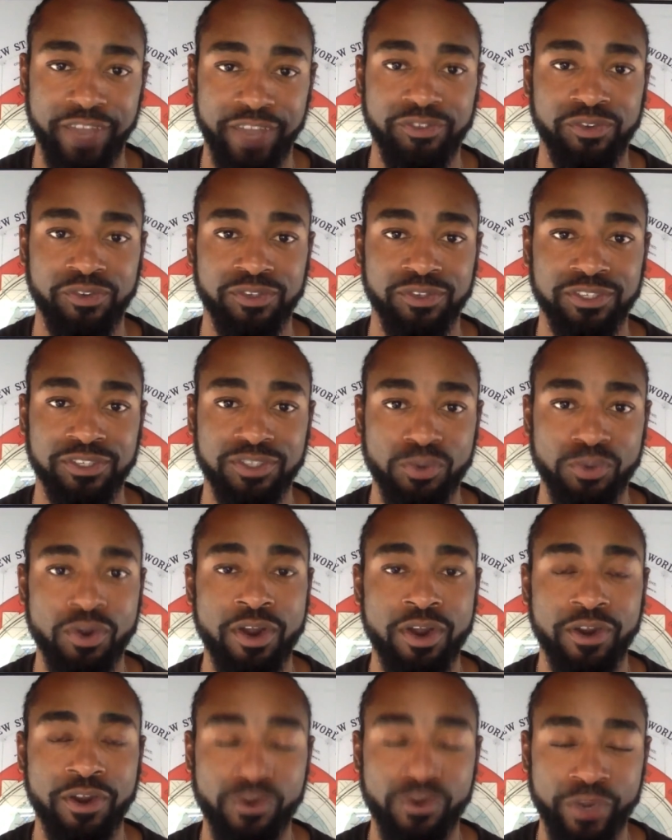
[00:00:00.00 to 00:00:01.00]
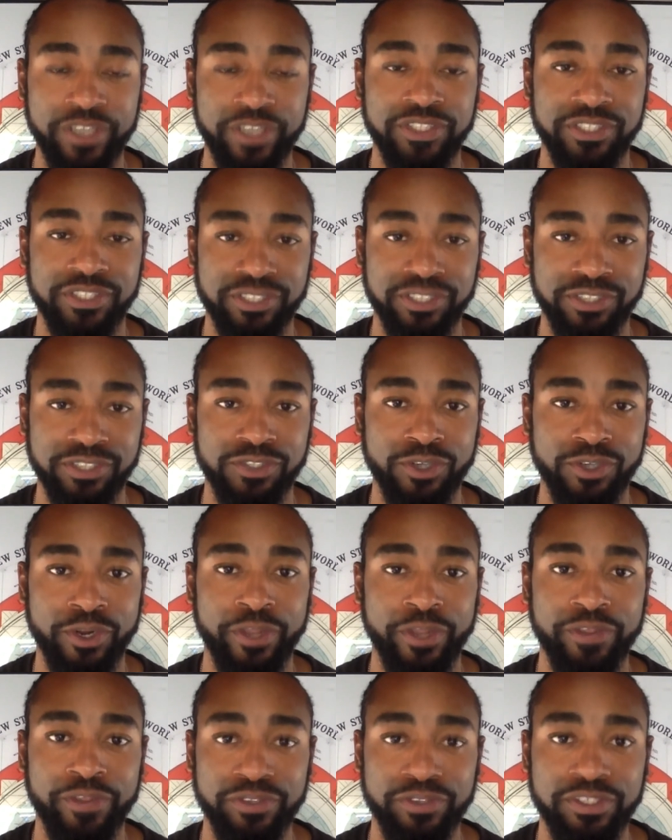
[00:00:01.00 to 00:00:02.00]
answers to our questions
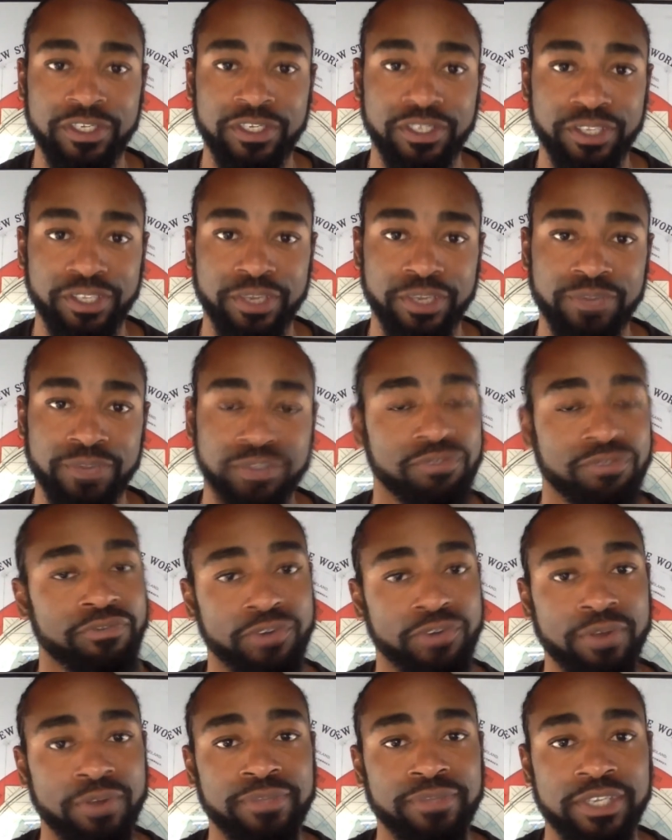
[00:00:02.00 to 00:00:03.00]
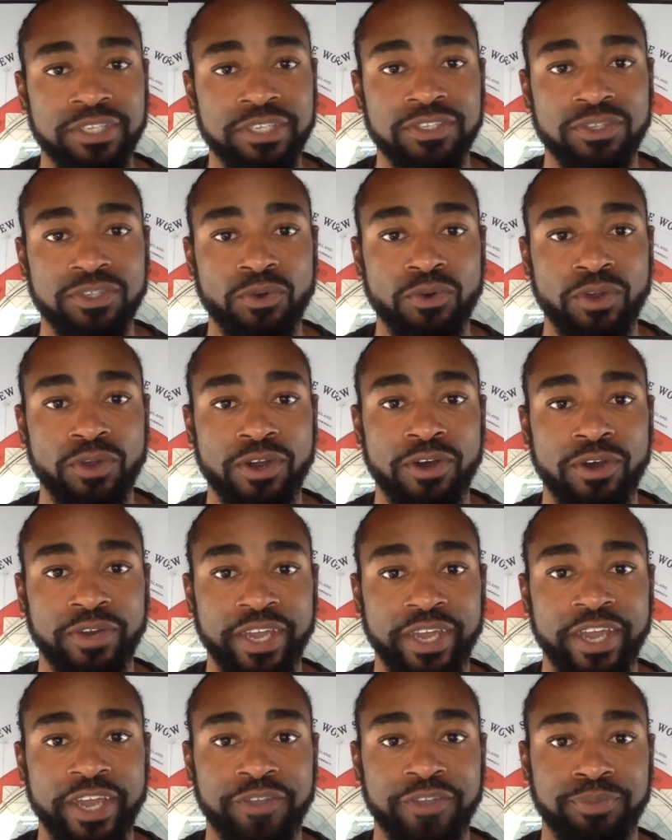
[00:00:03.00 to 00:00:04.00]
concerning this eclipse from these
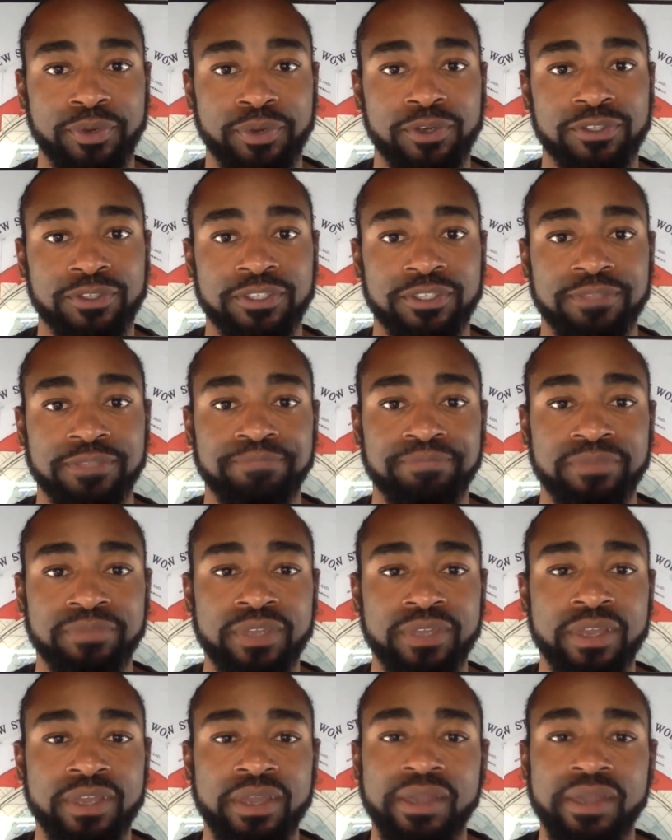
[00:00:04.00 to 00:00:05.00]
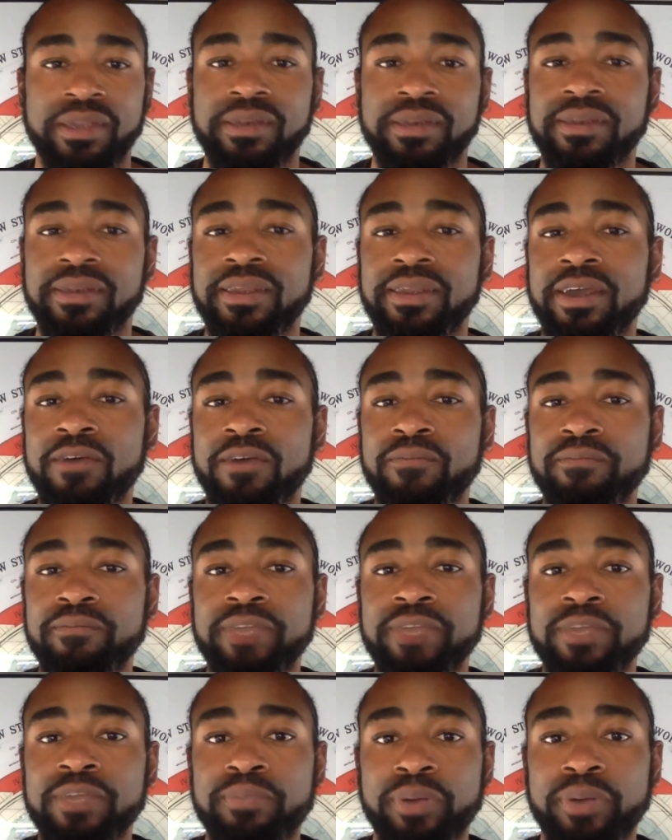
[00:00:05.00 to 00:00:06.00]
so-called experts. Now,
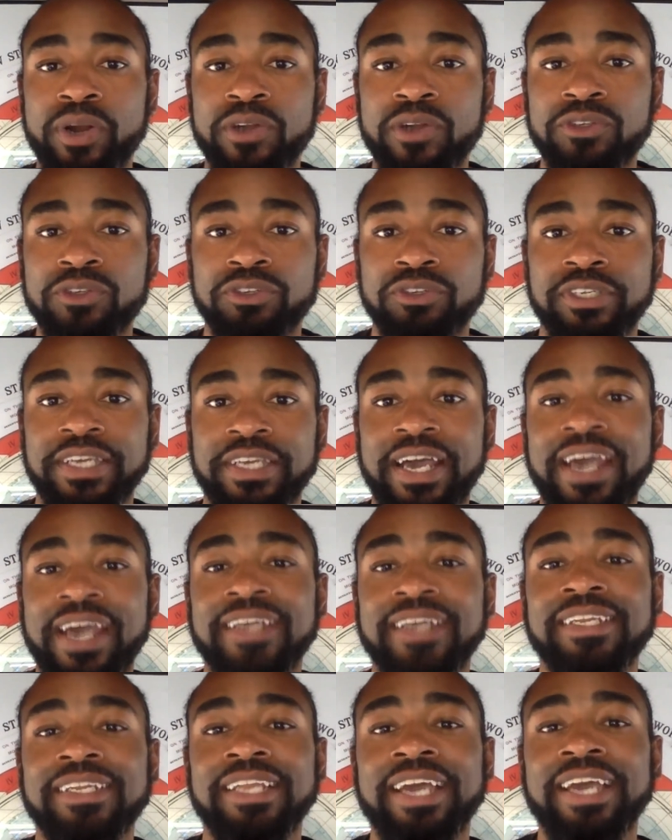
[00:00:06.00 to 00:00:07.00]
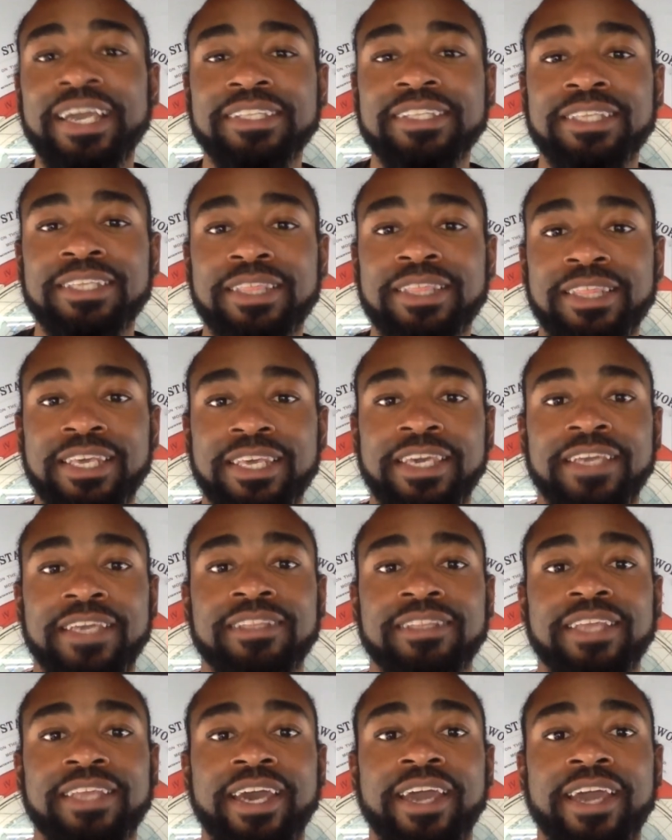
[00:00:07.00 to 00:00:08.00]
me personally, I'd like to
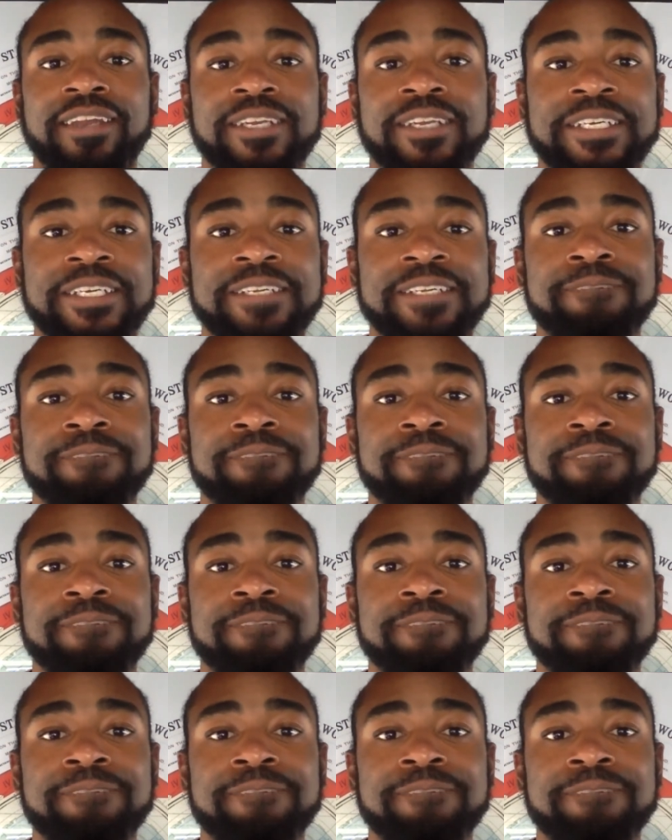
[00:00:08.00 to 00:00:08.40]
think that